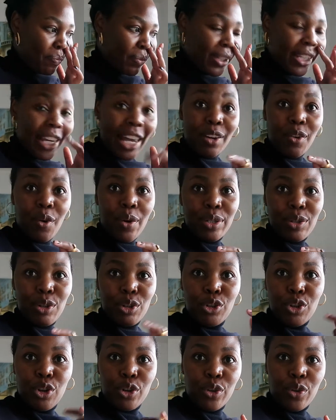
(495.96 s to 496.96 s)
going to
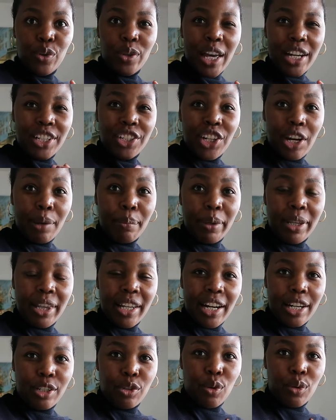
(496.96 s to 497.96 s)
show you that jumper that
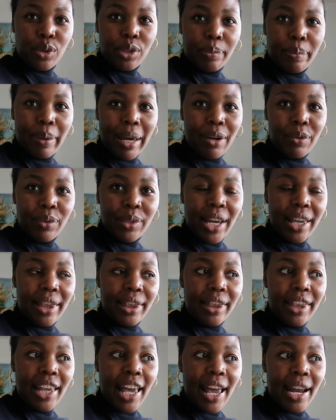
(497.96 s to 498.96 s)
I talked about, and
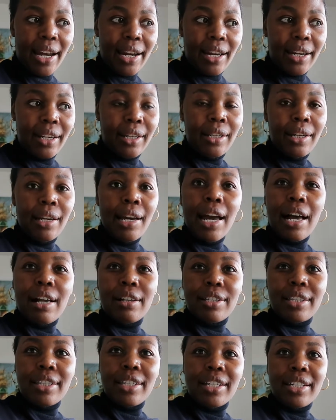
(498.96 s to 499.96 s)
then
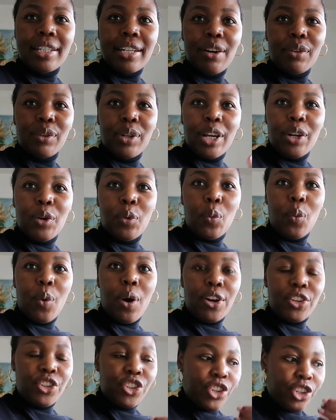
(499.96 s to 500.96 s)
I'll sit down and
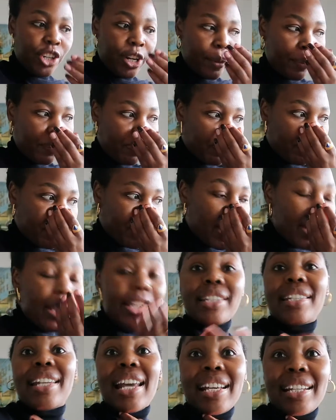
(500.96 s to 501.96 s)
watch
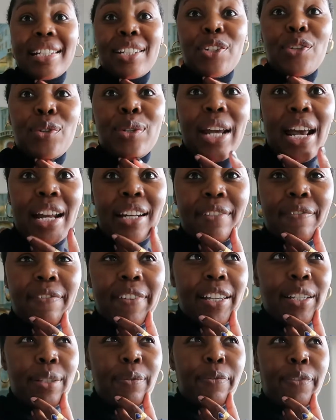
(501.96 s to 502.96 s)
this new
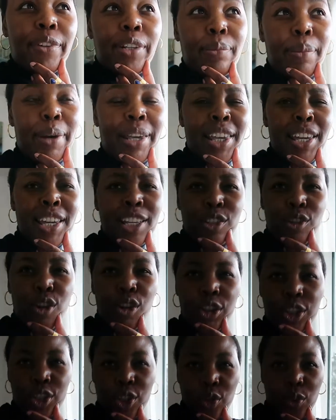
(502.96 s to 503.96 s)
Netflix film. I think it's
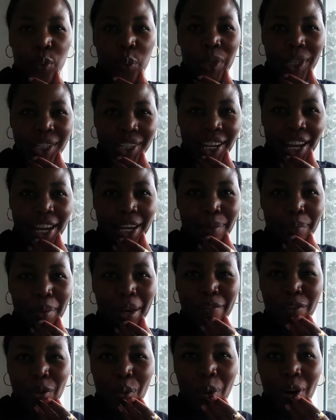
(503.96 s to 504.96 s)
called The Squid Game.
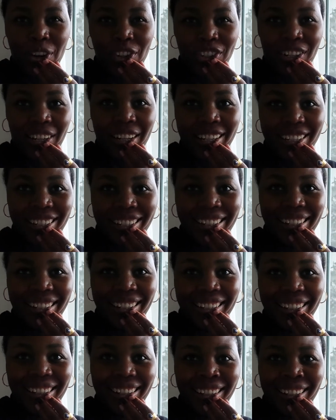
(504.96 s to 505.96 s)
Have you watched it?
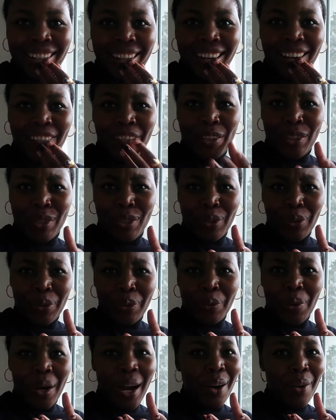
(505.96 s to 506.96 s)
If you
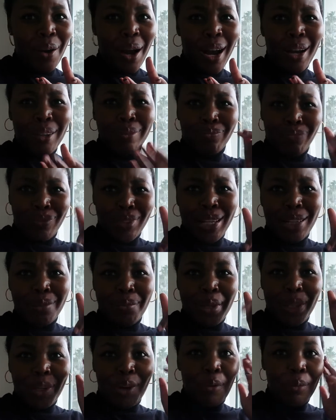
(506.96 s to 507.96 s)
do, tell me
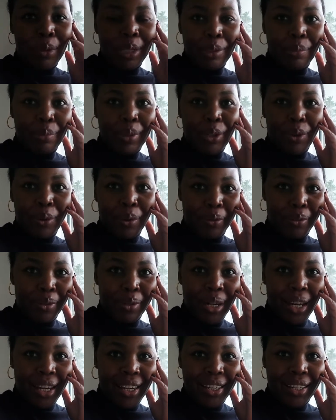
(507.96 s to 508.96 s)
in the comments below if you
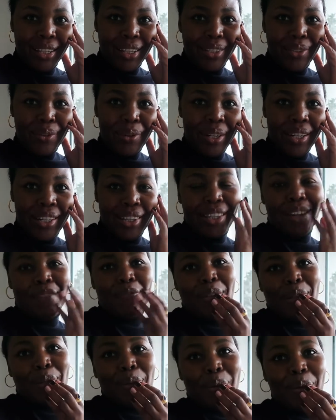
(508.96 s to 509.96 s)
like it or anything of
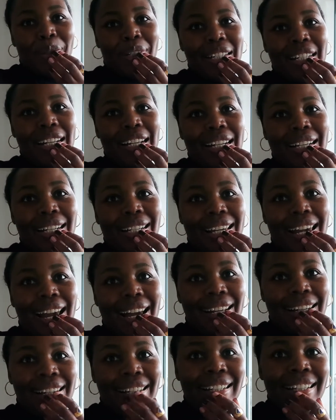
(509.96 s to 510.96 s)
the sort.
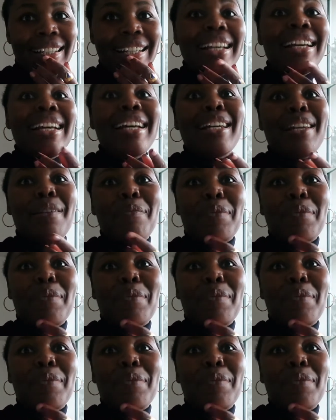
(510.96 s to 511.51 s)
Yeah, let